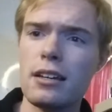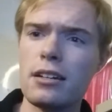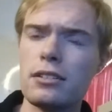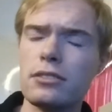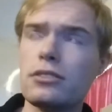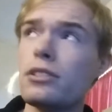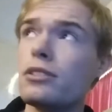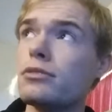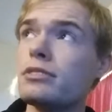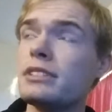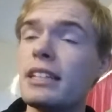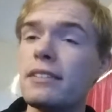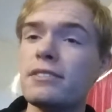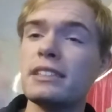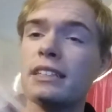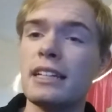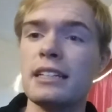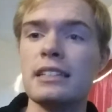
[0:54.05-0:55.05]
Uh, no,
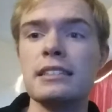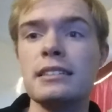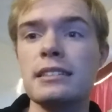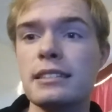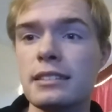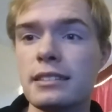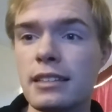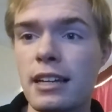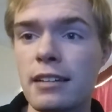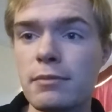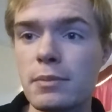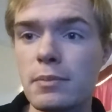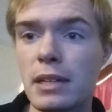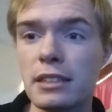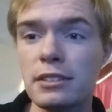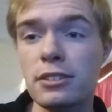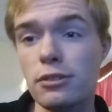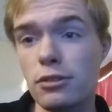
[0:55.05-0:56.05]
seven days. I've been
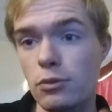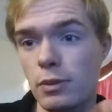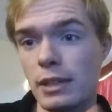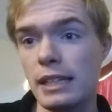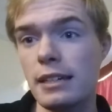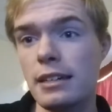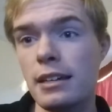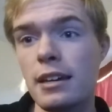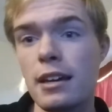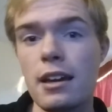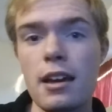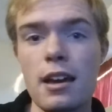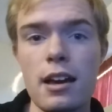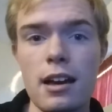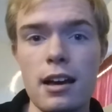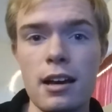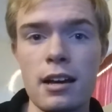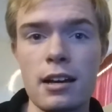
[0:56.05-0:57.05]
back, so a week,
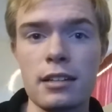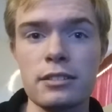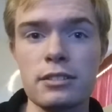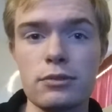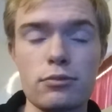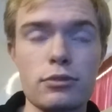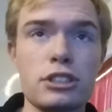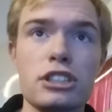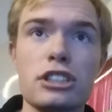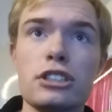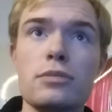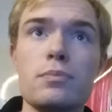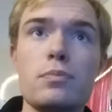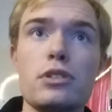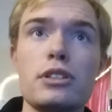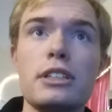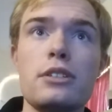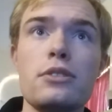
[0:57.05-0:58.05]
uh, which is
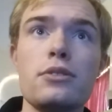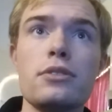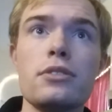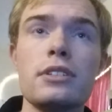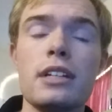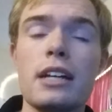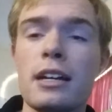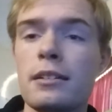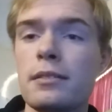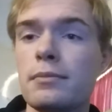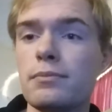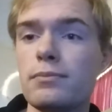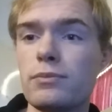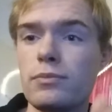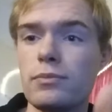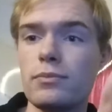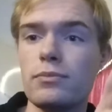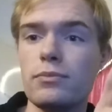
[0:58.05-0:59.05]
pretty cool.
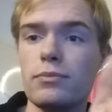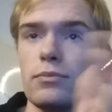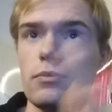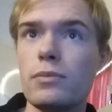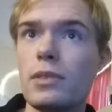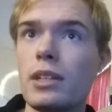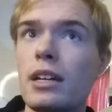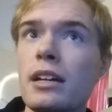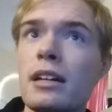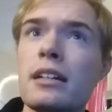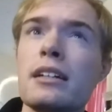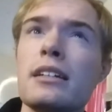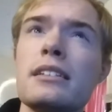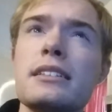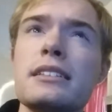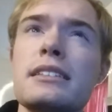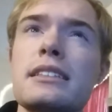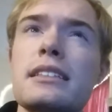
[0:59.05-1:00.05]
I'm
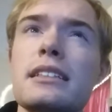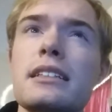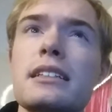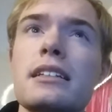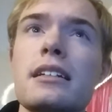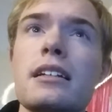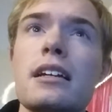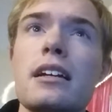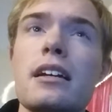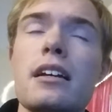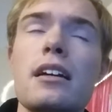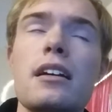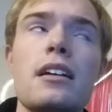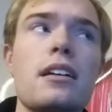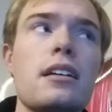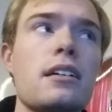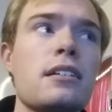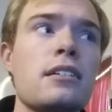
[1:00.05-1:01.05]
uh, let's see.
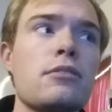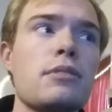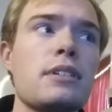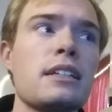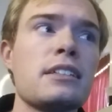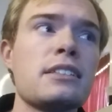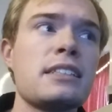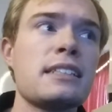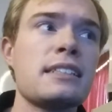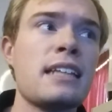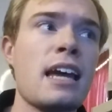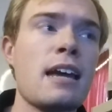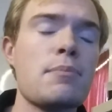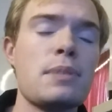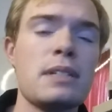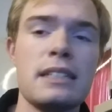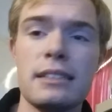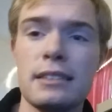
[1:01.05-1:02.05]
Uh, what else has
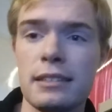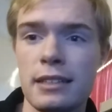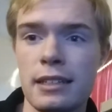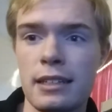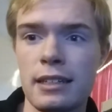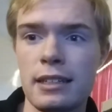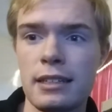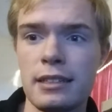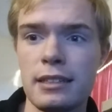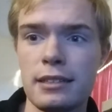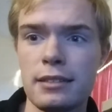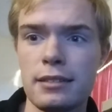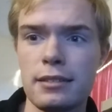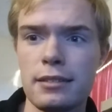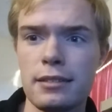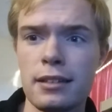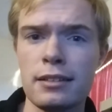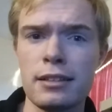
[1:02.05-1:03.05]
happened?
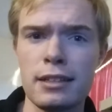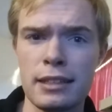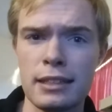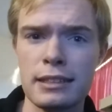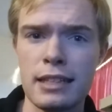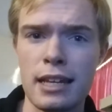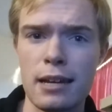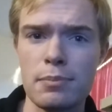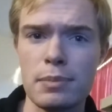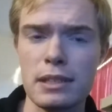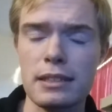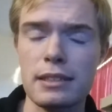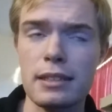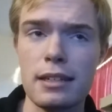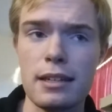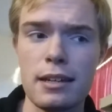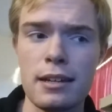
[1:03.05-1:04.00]
A lot has happened.